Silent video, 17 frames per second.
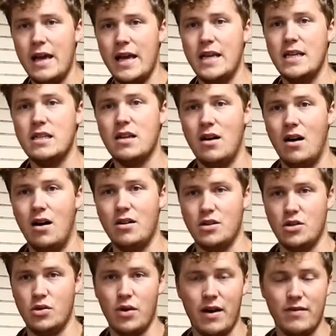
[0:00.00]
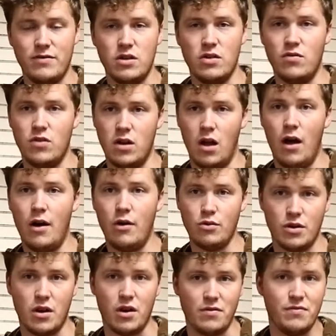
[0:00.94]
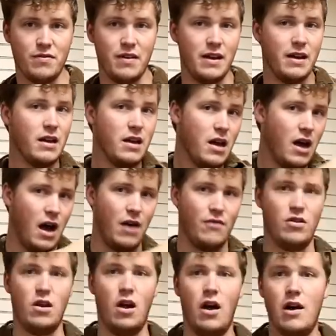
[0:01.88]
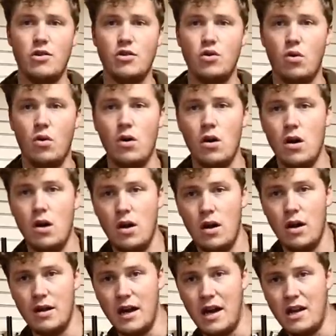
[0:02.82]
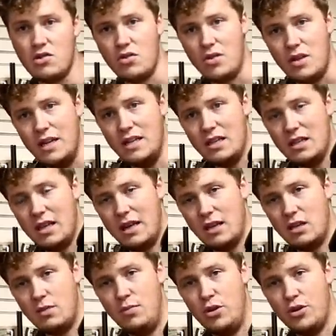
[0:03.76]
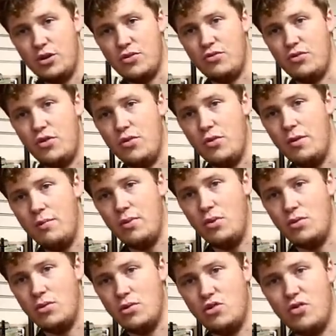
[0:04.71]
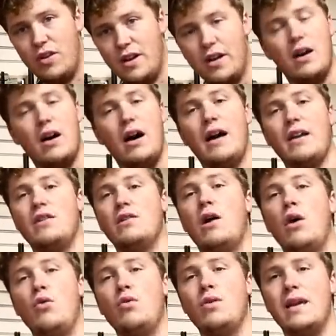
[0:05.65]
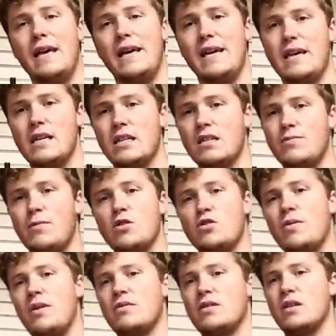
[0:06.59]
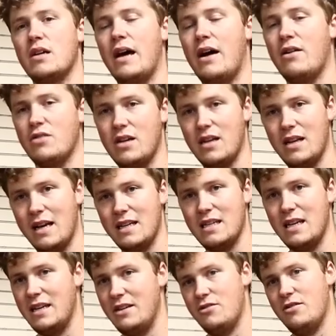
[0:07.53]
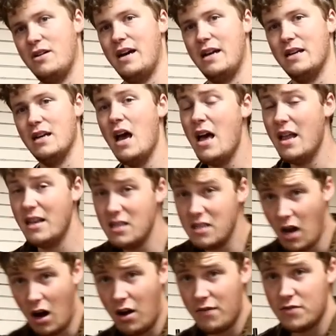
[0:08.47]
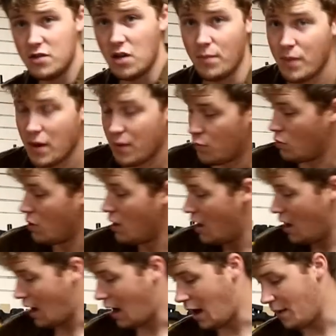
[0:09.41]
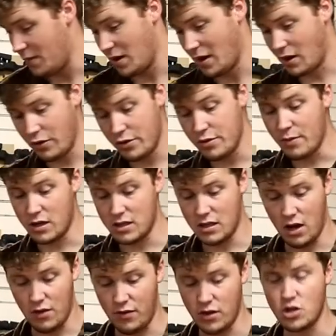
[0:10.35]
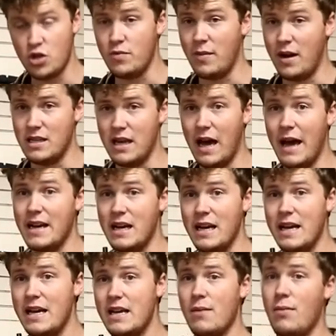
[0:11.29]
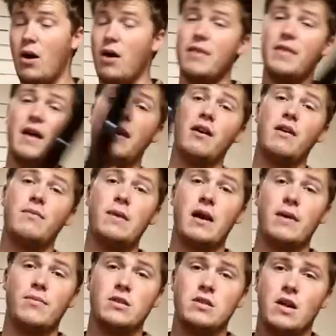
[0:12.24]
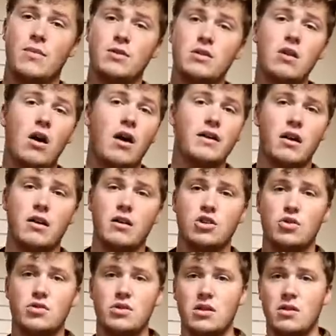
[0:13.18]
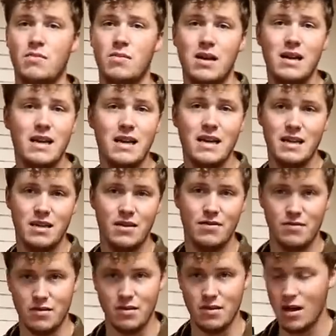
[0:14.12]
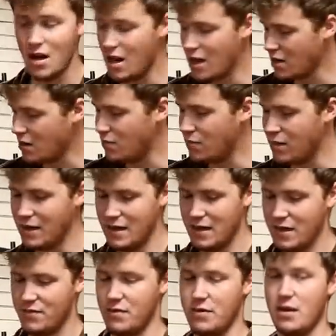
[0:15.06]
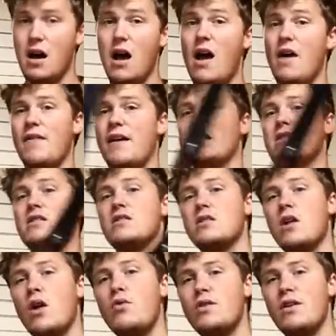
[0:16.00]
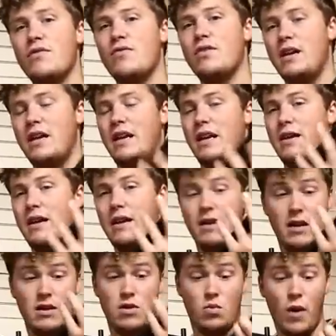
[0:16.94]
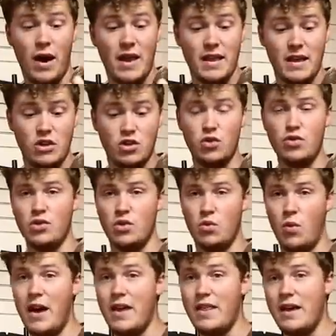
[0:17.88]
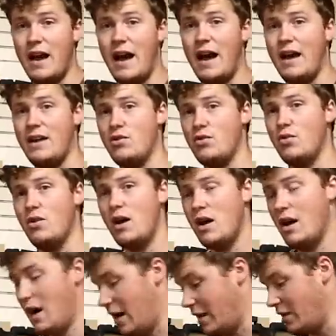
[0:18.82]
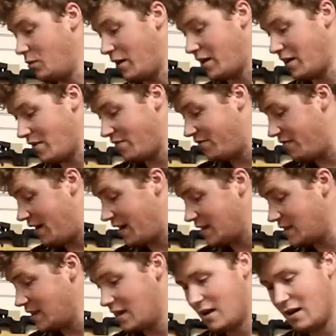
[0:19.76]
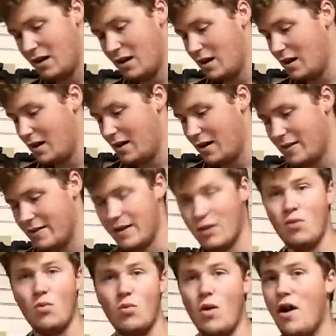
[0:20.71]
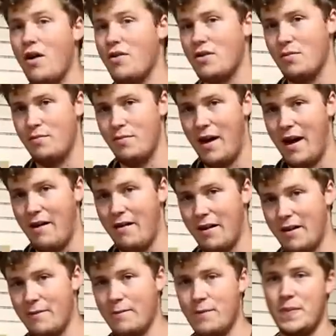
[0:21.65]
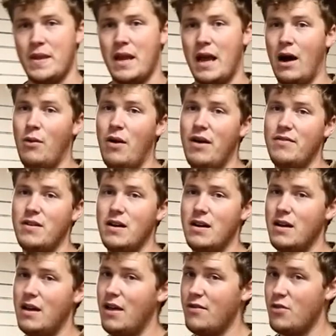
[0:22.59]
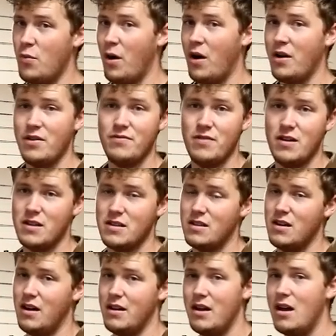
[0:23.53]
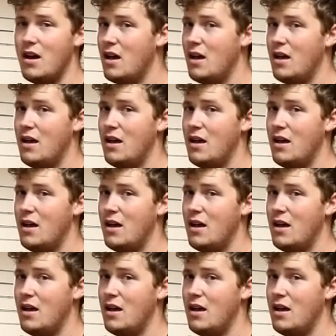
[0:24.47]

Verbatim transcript: is harder. You have to rely on gun fit and rely on your natural instinct to push through and pull the trigger and no lead as opposed to be able to calculate it in your head. This is hard for some people, um, including myself. I shoot maintained lead, but then I pick up a side by side and I shoot it completely different. Completely different. They're so different in, in the way they shoot and the way they handle and the way they fit, they're not worth comparing. However, if you're buying your first gun,